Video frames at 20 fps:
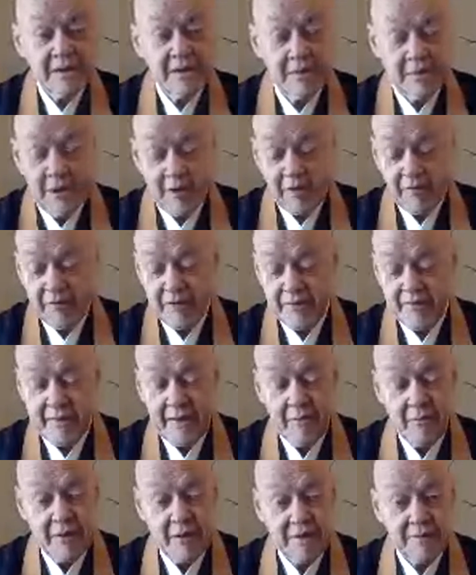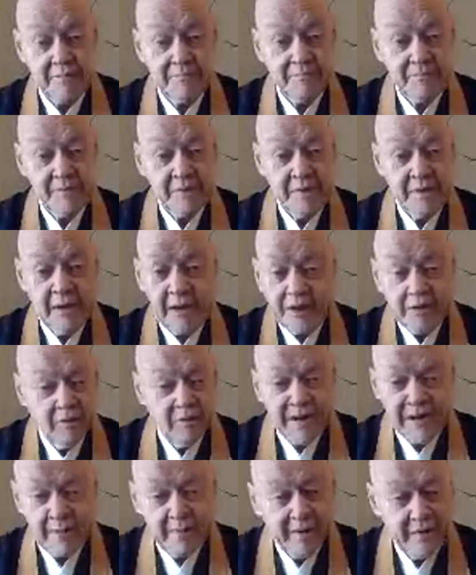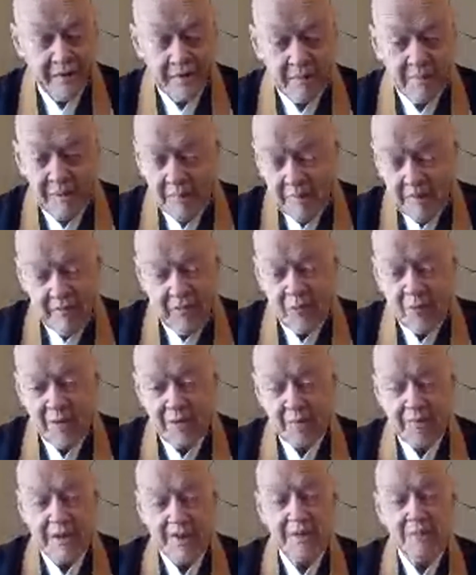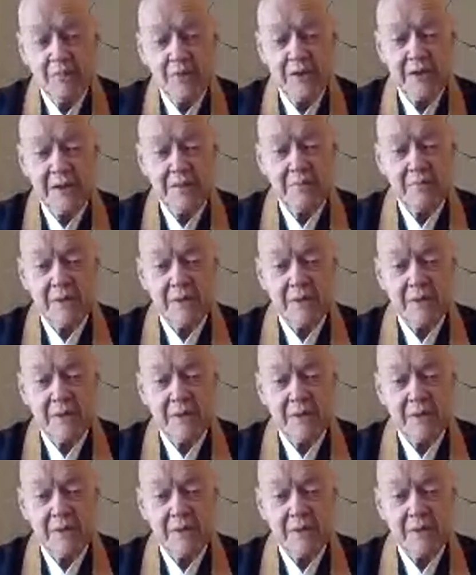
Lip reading: powerful in that way. I don't recommend them. I mean, if you want to read them, read them.